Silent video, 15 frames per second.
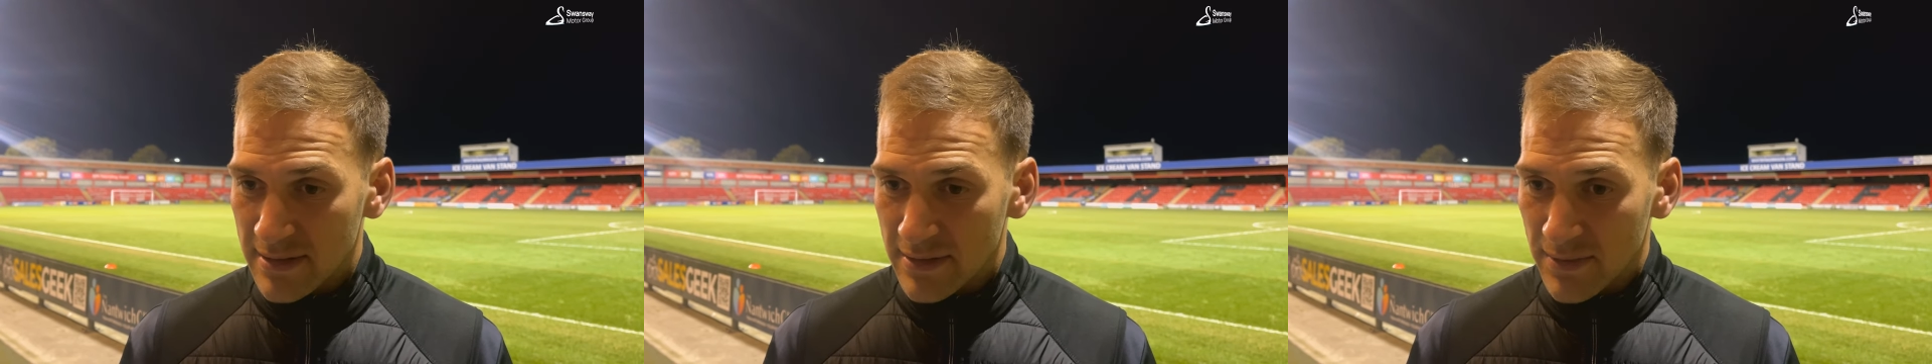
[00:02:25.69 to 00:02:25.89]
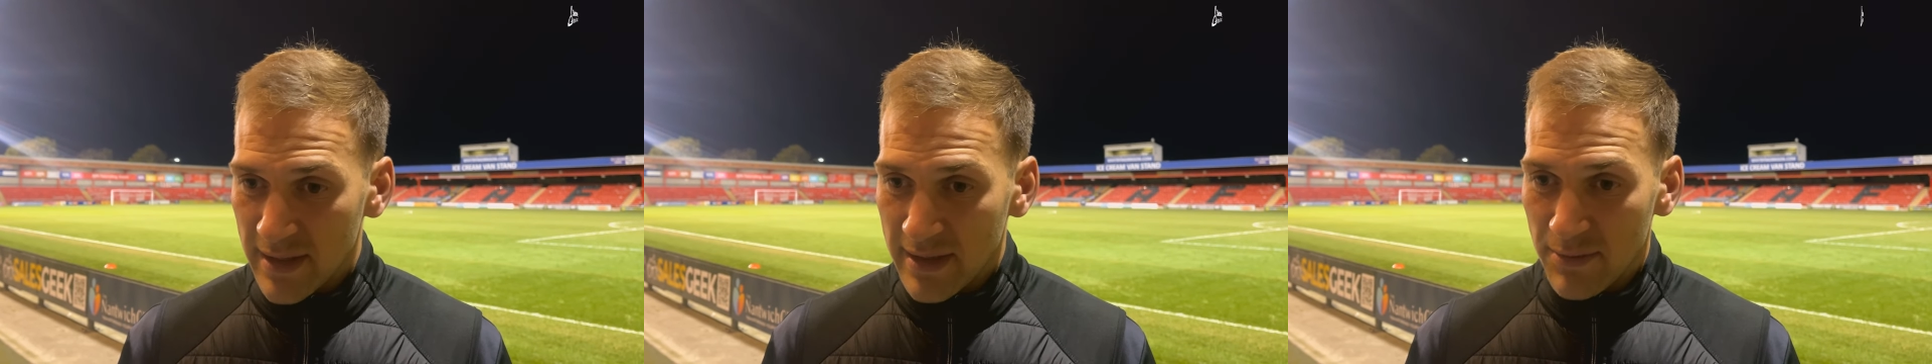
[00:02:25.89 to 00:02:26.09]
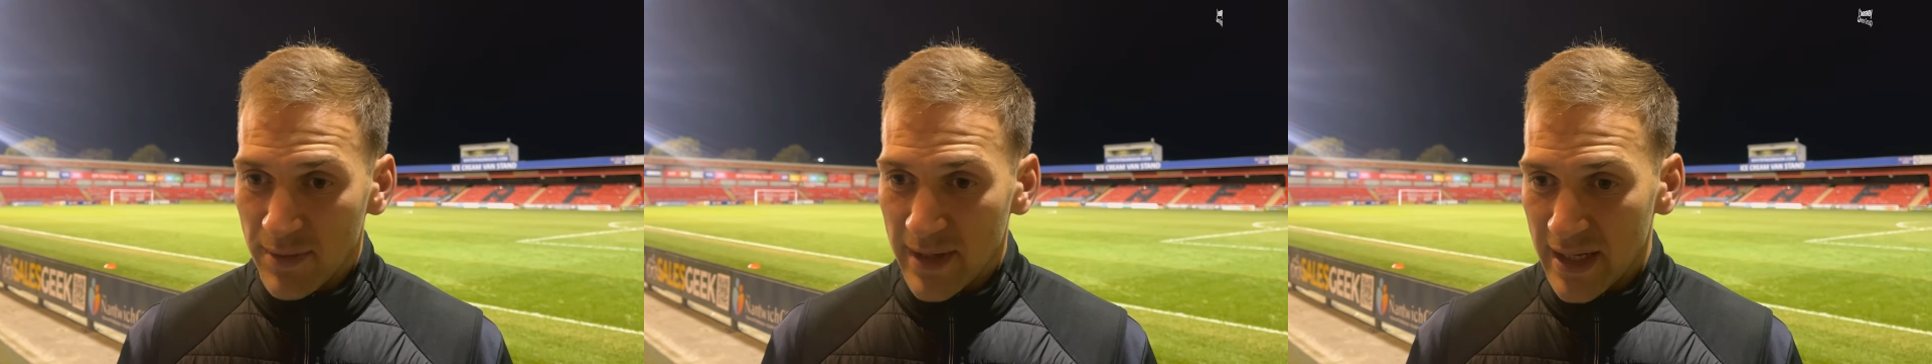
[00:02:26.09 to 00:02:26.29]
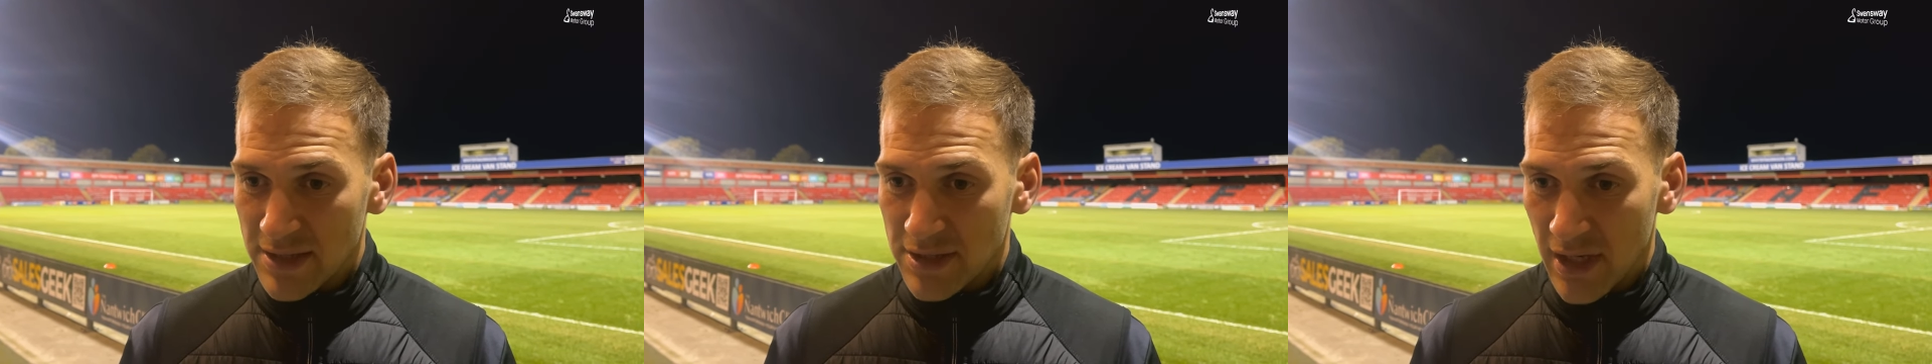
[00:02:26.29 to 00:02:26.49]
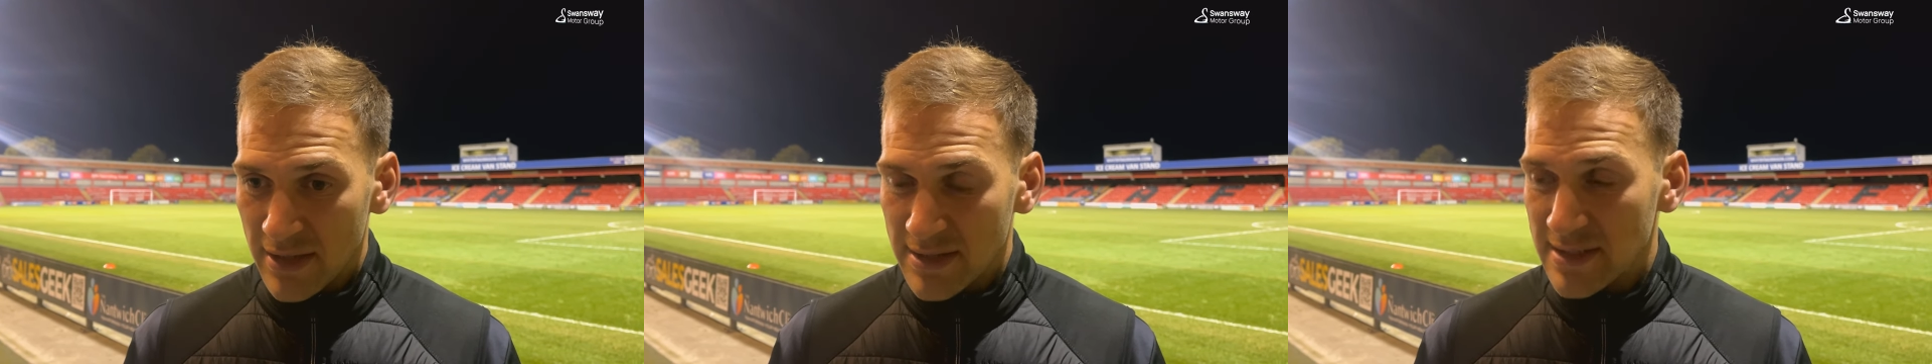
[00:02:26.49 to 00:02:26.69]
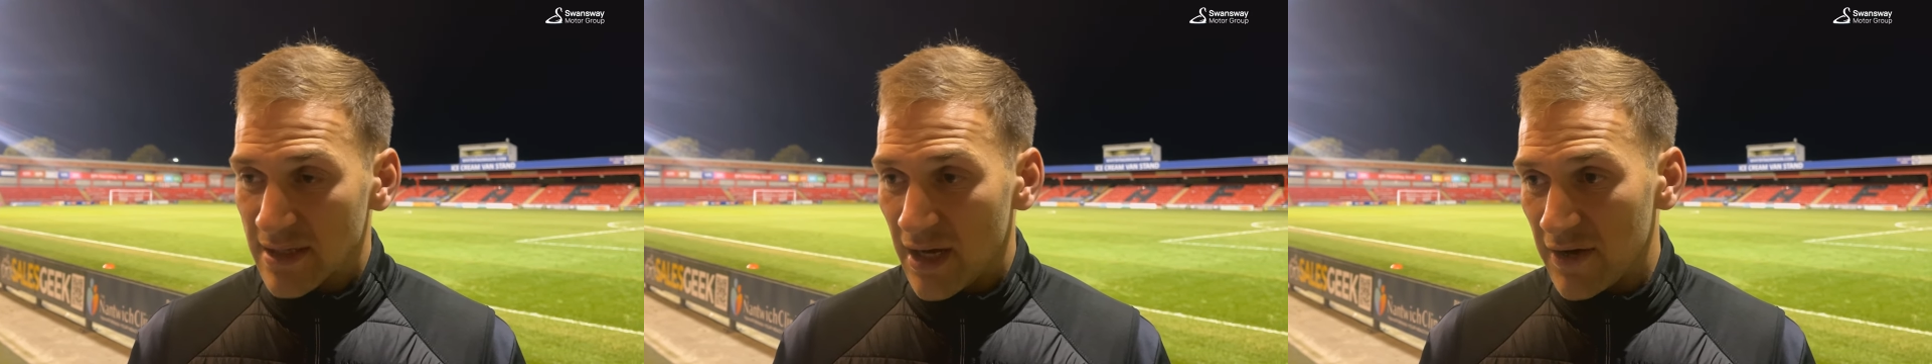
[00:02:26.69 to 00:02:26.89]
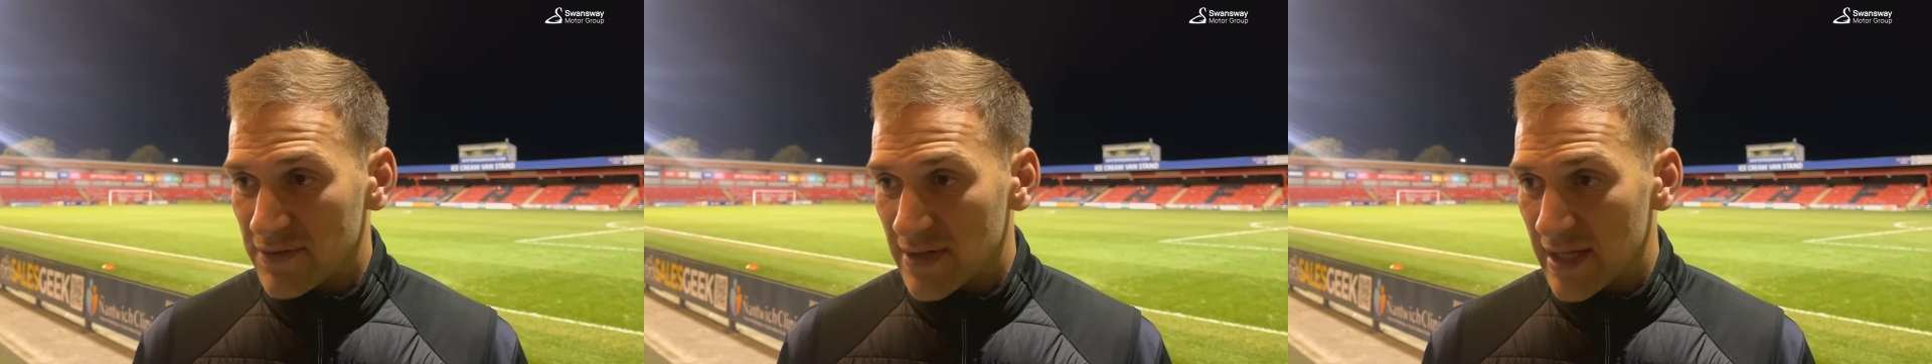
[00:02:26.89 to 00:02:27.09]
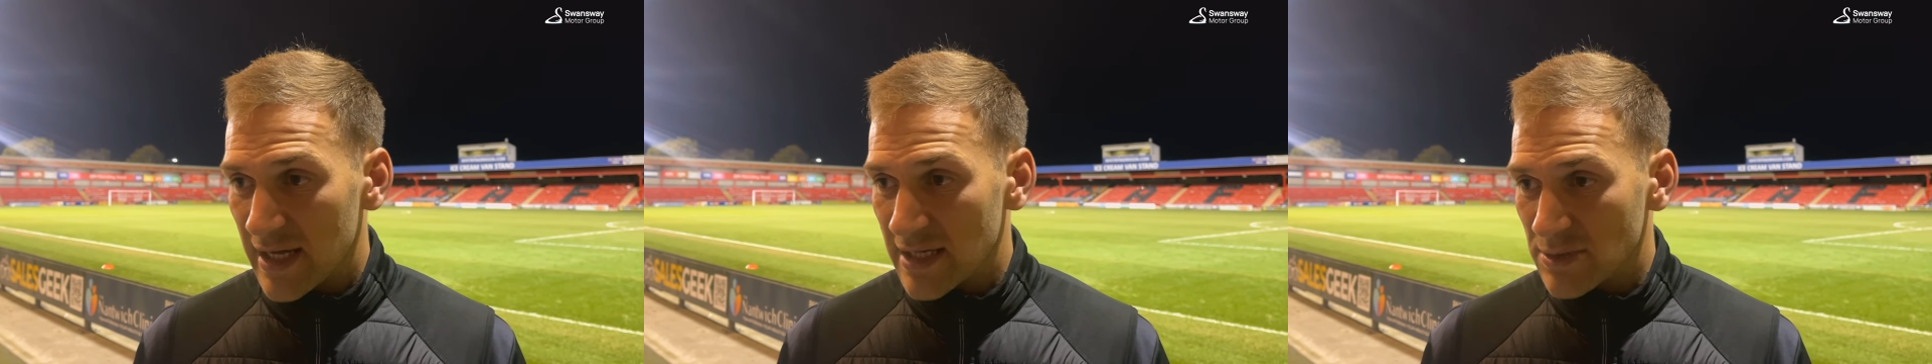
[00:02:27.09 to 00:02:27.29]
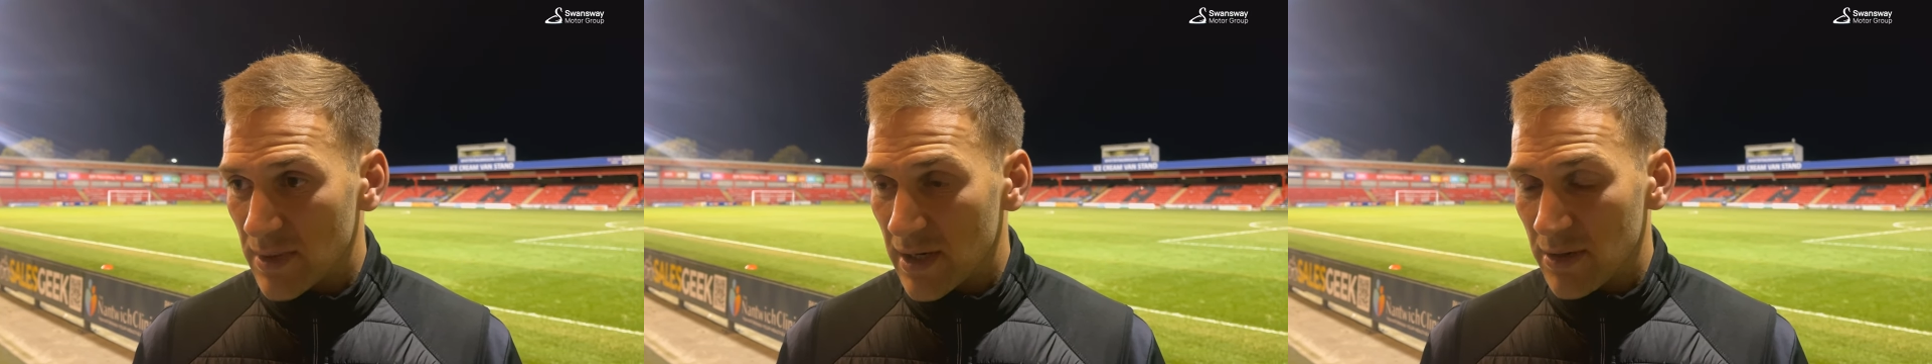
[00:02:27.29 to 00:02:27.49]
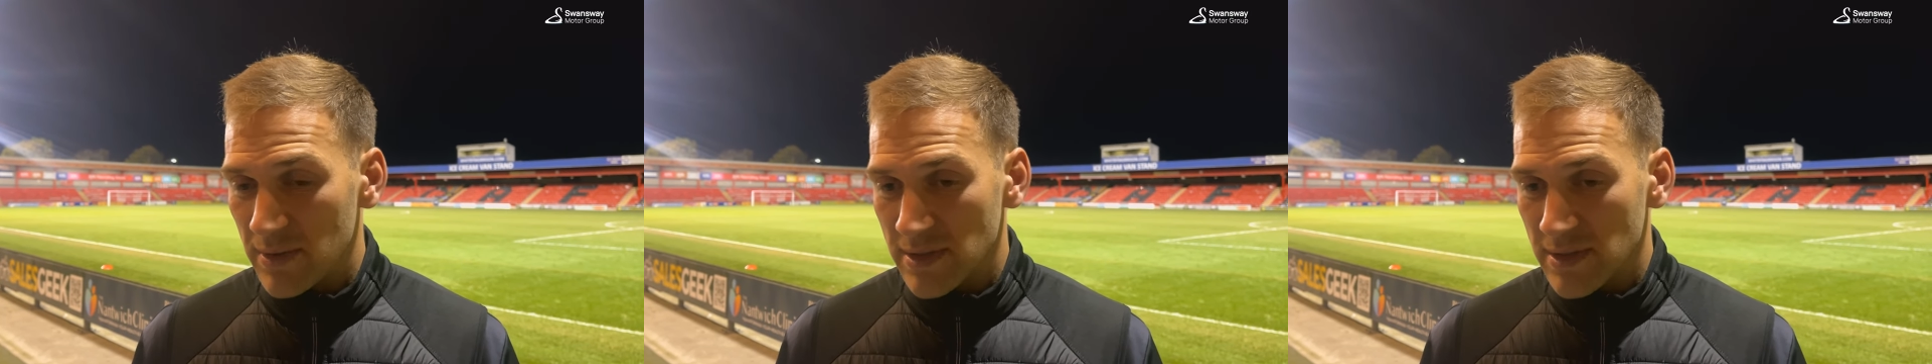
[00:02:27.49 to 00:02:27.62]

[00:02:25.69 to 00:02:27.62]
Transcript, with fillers: We we had chances after that as well.